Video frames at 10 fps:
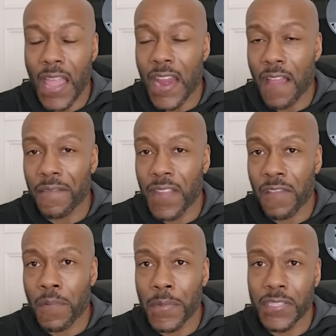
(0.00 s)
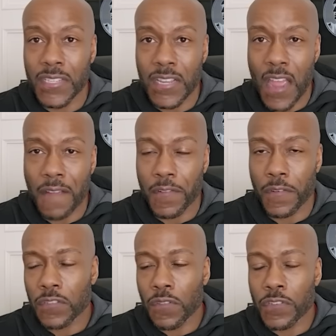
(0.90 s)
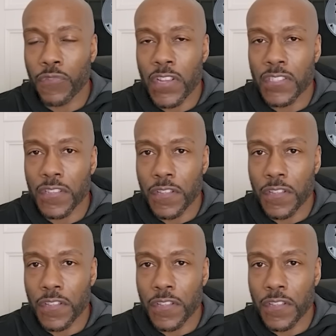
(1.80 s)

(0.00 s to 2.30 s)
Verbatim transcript: and have never been seen after. And so this raises a